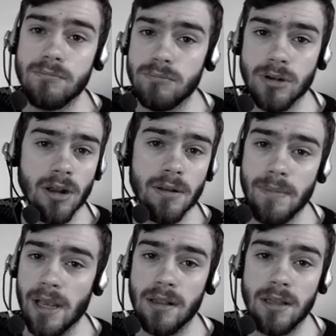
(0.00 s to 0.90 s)
We're gonna
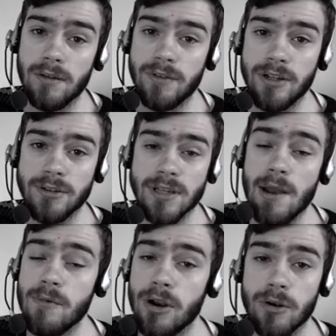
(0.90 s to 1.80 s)
make a lot of videos,
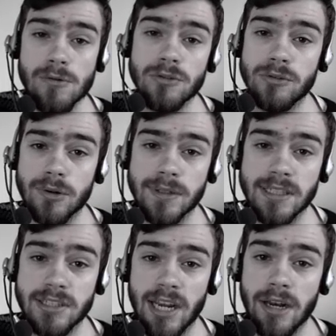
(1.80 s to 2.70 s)
and we are going to grow as
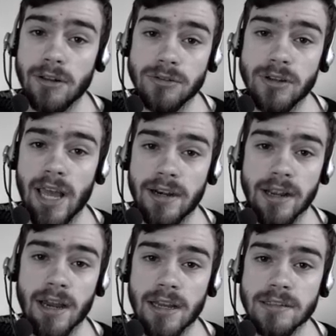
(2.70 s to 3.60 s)
a channel together,
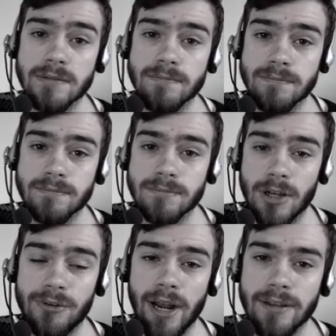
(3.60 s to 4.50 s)
guys.
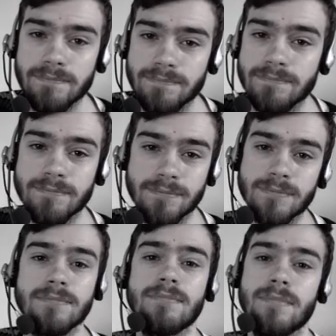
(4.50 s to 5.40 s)
All right.
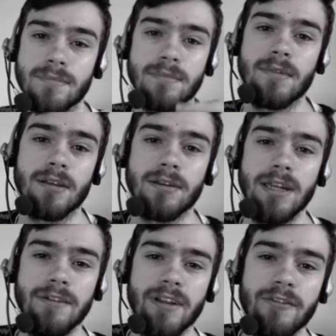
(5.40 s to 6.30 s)
Good
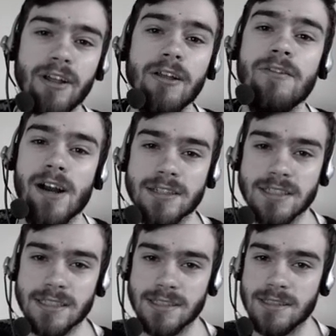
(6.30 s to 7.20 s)
evening, fellow
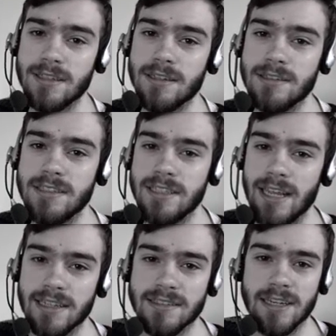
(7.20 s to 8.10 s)
foxes. See you
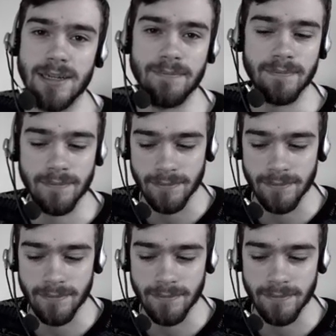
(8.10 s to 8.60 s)
next time.